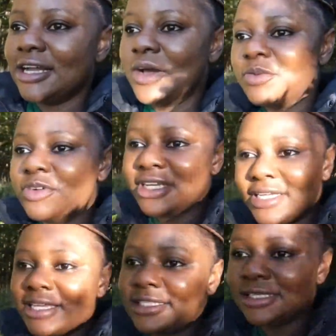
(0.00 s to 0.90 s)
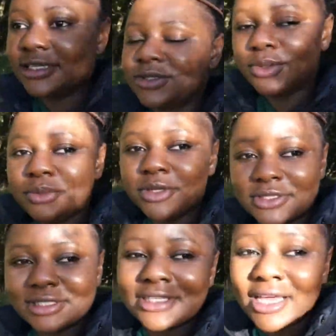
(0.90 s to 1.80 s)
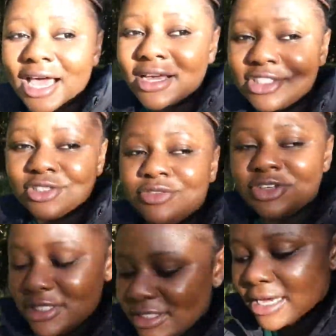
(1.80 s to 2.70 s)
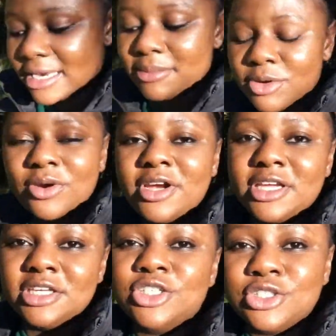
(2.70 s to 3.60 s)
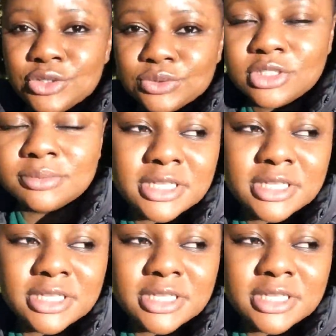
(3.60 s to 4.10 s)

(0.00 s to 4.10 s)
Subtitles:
Hopefully he gets here soon because it's actually freezing and I'm not wearing any shoes